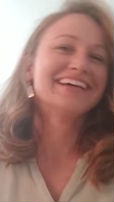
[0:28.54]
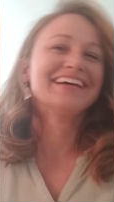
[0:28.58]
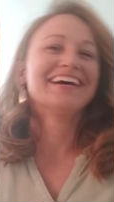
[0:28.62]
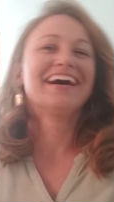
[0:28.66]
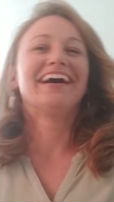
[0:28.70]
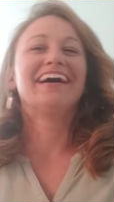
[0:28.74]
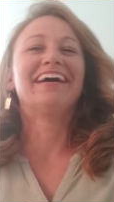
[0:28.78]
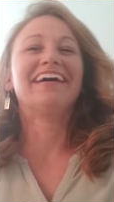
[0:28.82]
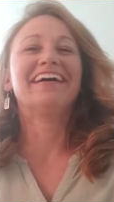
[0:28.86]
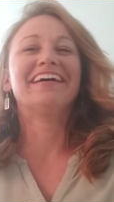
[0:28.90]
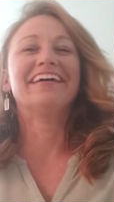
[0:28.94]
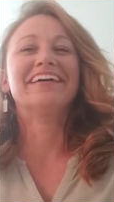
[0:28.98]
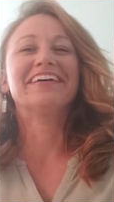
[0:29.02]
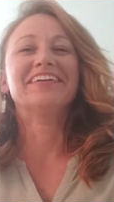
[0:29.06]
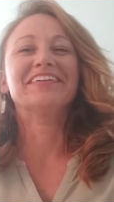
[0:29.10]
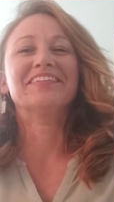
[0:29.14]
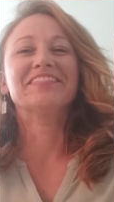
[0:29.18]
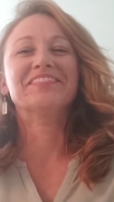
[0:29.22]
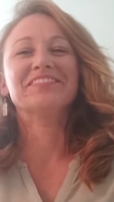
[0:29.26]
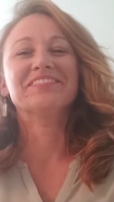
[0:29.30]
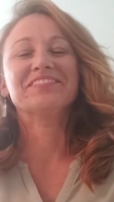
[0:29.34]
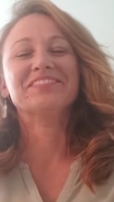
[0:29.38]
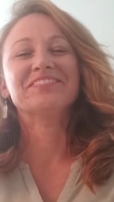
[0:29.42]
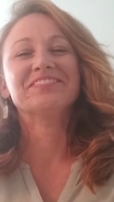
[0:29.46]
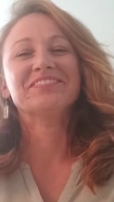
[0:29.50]

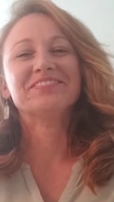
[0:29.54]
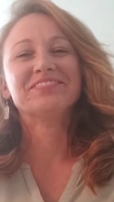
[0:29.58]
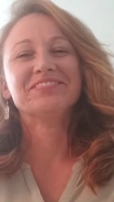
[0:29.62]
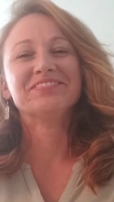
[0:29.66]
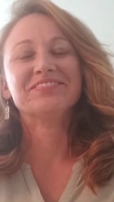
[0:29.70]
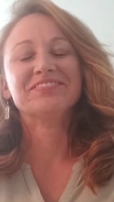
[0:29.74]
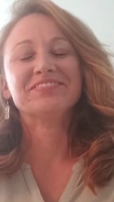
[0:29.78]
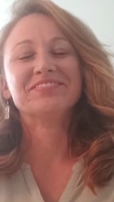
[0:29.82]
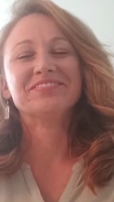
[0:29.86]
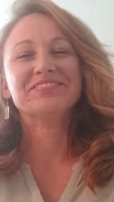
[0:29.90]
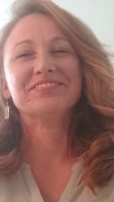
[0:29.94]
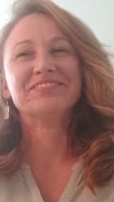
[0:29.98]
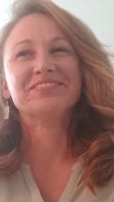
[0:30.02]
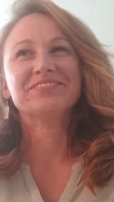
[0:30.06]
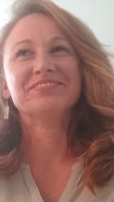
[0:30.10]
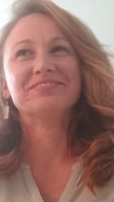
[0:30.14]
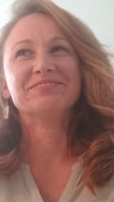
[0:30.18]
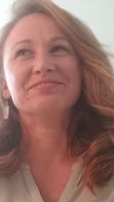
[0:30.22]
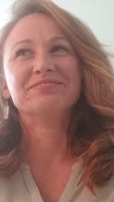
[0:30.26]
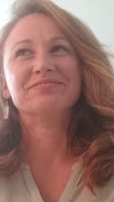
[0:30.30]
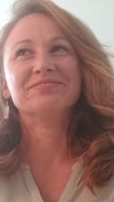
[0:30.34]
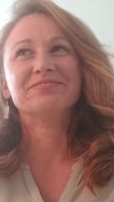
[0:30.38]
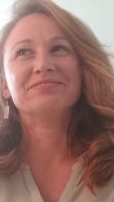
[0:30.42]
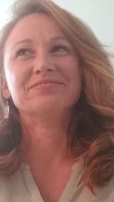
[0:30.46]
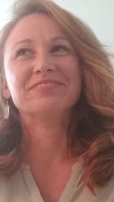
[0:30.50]
um,
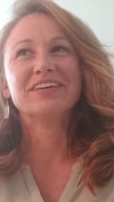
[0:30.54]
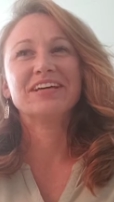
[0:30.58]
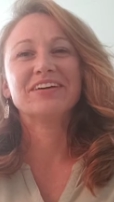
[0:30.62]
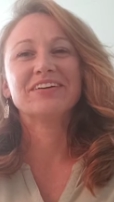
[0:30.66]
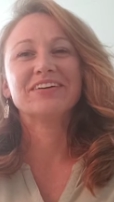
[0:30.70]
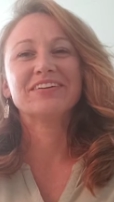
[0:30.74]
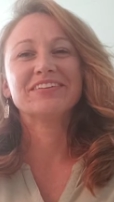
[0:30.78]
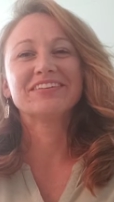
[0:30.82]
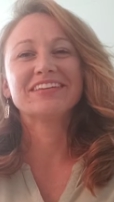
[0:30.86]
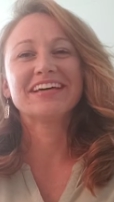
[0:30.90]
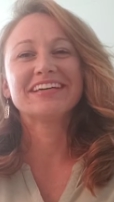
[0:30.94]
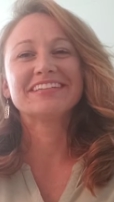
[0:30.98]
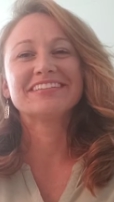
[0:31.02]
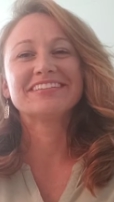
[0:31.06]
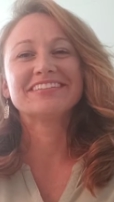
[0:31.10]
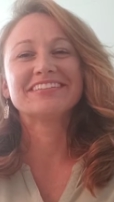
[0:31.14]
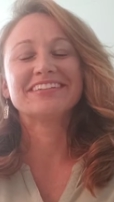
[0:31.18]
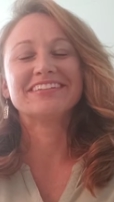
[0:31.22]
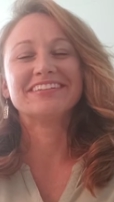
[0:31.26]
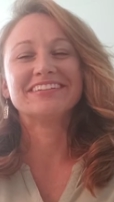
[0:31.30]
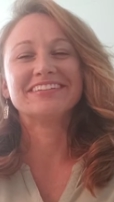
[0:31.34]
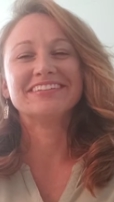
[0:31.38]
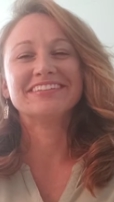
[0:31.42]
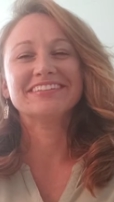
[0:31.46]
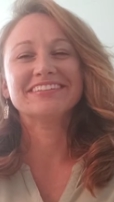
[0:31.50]
we heard that
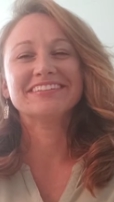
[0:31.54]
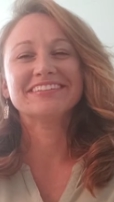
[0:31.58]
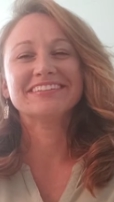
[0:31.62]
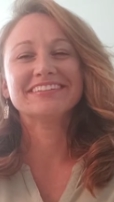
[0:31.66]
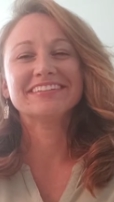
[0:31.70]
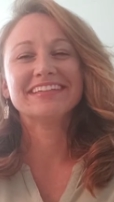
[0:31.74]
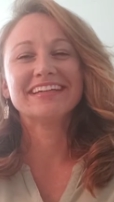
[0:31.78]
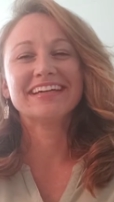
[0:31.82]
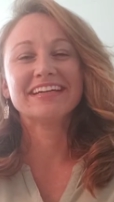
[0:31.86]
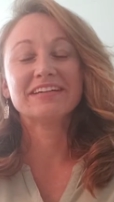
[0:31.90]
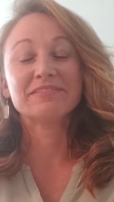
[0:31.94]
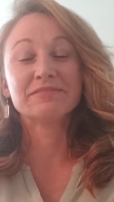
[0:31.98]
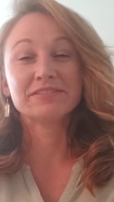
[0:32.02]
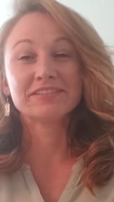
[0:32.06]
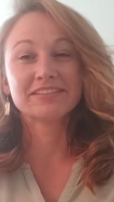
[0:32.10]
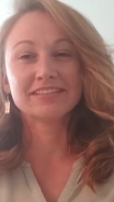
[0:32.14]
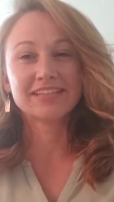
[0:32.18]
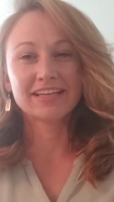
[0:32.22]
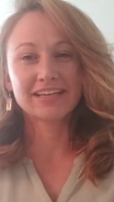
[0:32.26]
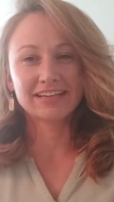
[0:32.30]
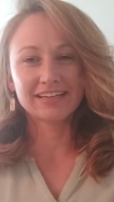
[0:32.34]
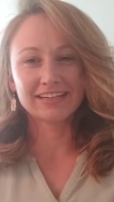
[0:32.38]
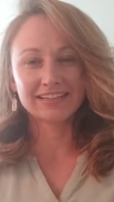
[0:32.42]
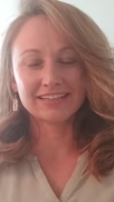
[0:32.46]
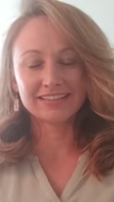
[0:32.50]
song and it was
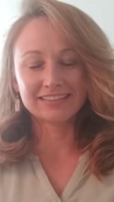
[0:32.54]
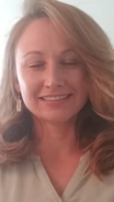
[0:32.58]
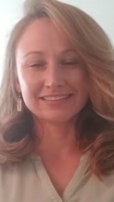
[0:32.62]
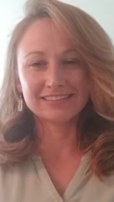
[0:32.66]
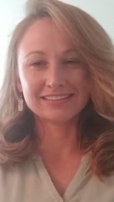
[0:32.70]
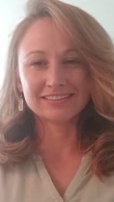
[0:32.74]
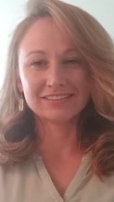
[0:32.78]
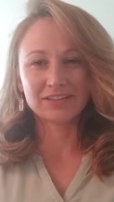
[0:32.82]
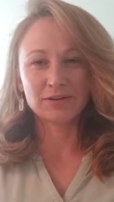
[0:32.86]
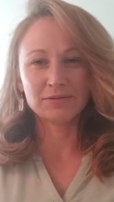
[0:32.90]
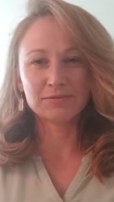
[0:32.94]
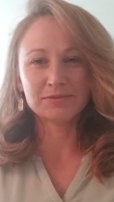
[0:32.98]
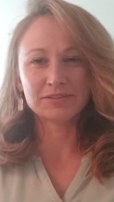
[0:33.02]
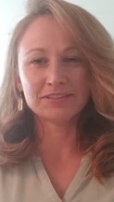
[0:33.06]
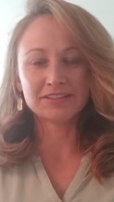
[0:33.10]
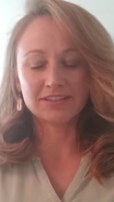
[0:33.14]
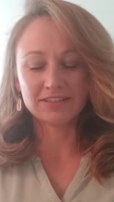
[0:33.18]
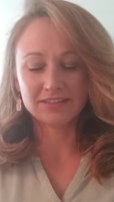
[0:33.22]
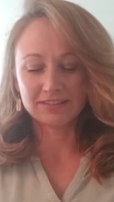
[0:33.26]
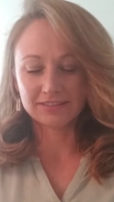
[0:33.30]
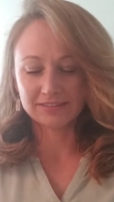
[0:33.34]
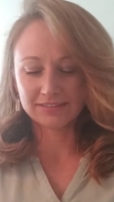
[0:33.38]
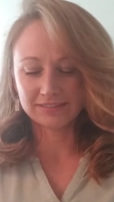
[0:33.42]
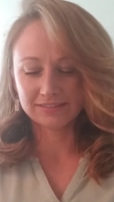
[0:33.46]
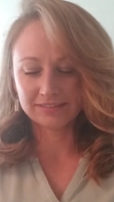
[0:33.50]
the Disturbed
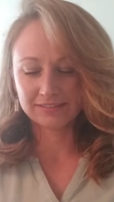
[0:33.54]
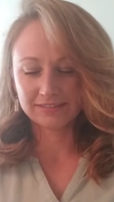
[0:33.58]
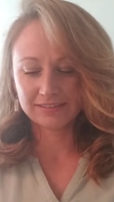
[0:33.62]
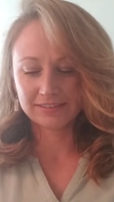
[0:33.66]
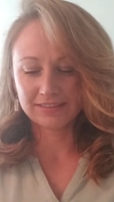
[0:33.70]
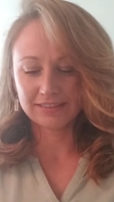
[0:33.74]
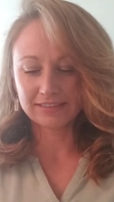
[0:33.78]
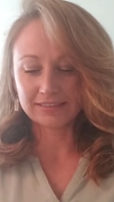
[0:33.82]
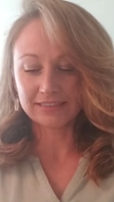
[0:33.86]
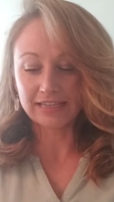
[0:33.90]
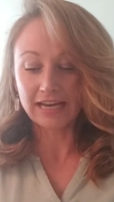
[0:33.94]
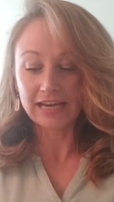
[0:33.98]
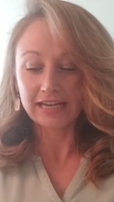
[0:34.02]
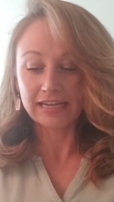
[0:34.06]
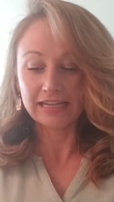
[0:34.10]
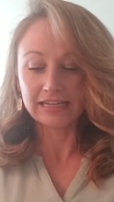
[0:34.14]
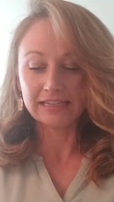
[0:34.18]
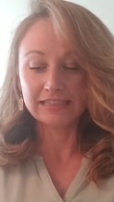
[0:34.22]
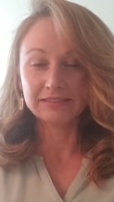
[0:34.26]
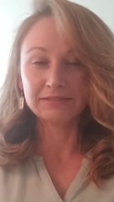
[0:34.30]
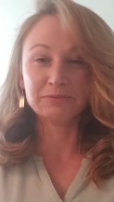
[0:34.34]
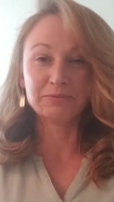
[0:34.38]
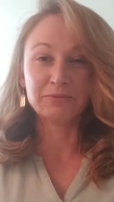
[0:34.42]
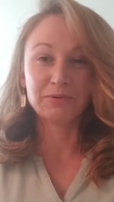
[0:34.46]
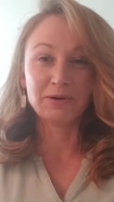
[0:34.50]
song, The Light.
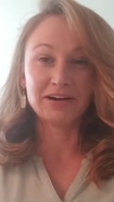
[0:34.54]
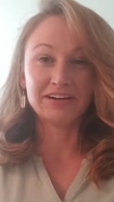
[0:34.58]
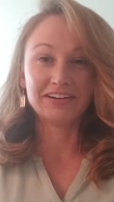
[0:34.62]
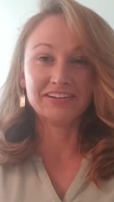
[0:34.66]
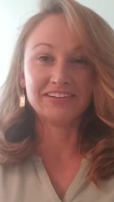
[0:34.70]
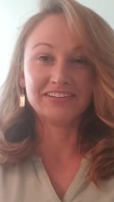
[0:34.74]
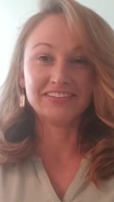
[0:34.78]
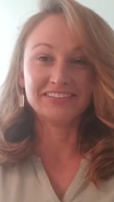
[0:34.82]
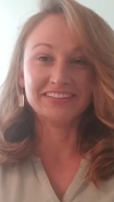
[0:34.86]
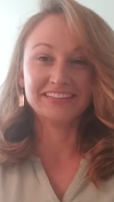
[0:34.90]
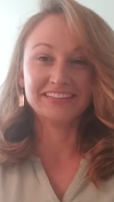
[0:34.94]
Well,